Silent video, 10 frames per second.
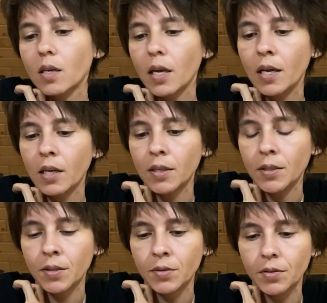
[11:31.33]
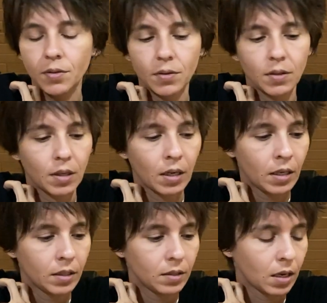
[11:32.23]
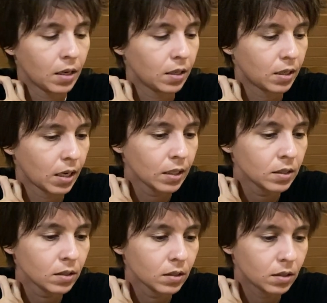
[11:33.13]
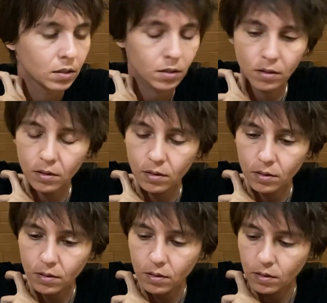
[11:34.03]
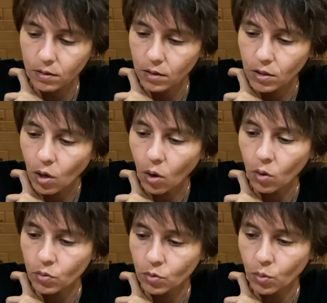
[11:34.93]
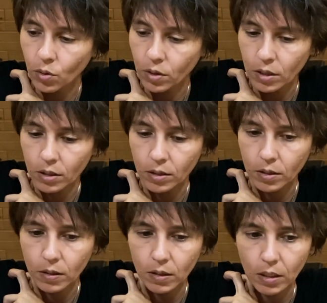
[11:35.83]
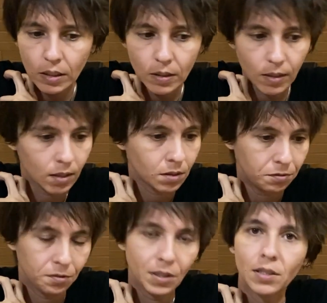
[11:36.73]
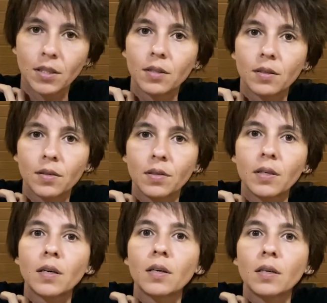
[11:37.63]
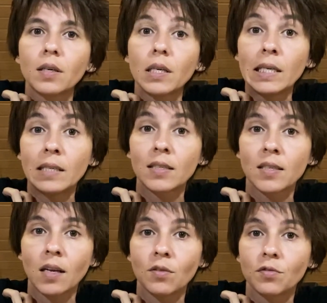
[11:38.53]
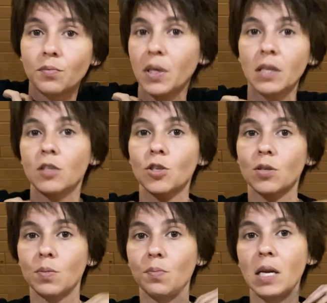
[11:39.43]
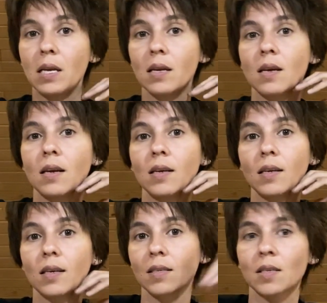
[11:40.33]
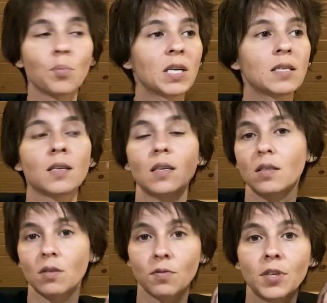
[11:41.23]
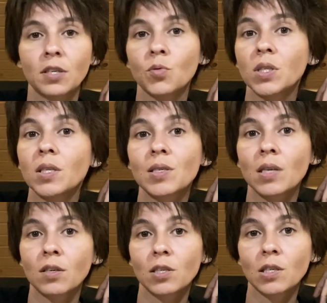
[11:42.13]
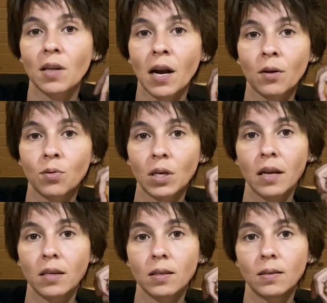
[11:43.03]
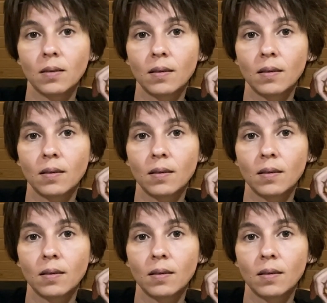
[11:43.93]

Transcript: And I, I kind of go towards, is there a fear there in itself being just me? Because somebody's going to interfere with this energy that I created.